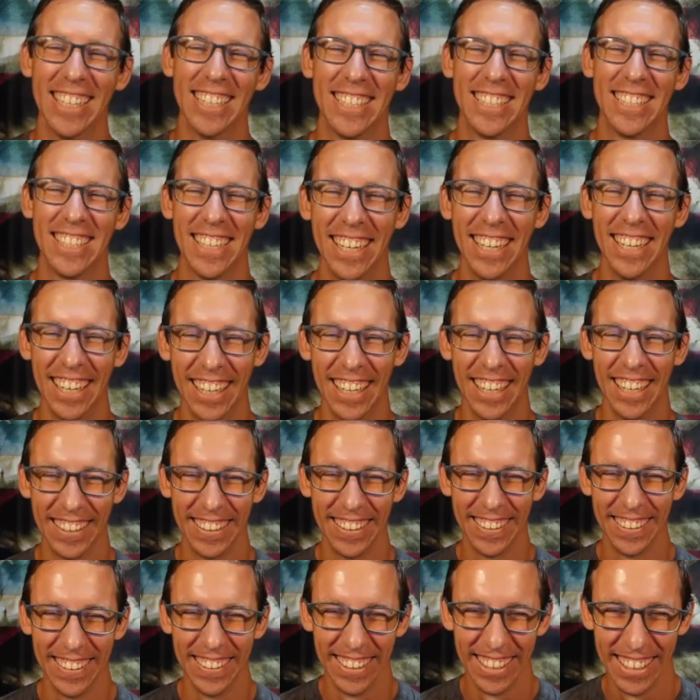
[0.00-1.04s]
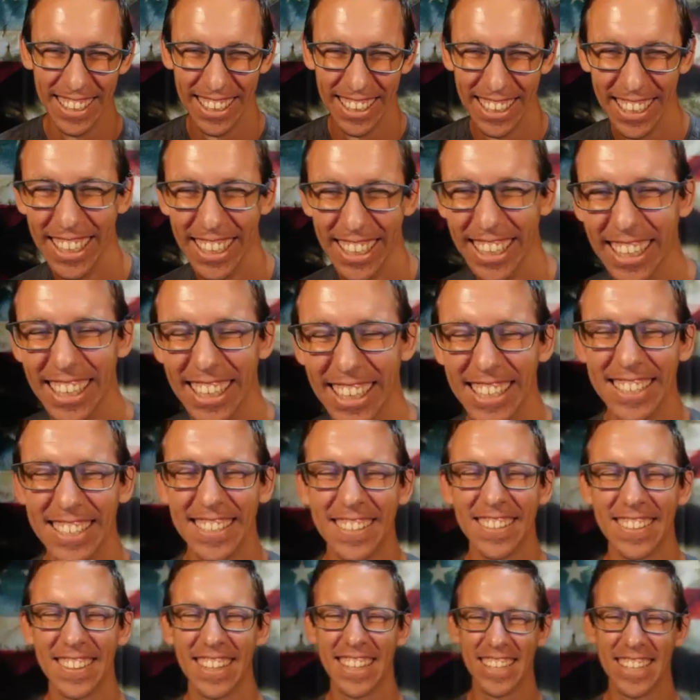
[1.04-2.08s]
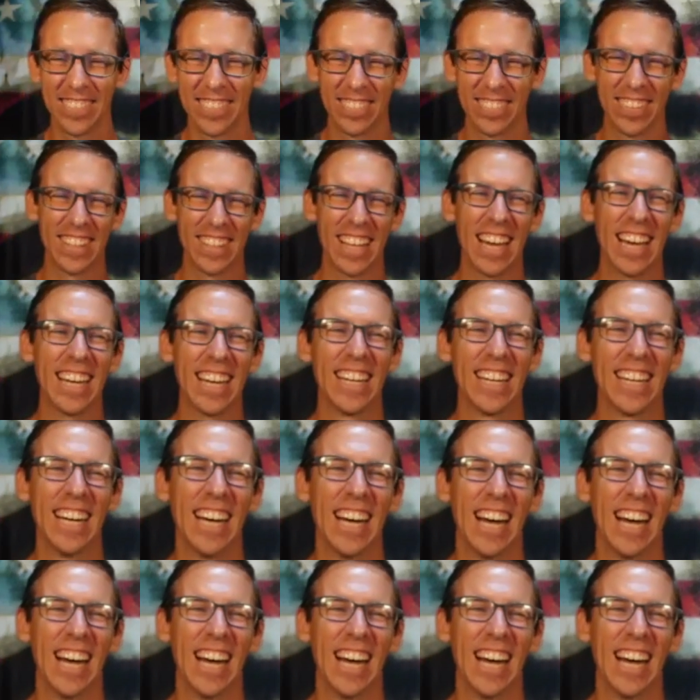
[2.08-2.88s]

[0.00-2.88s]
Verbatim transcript: So, so thank you for that.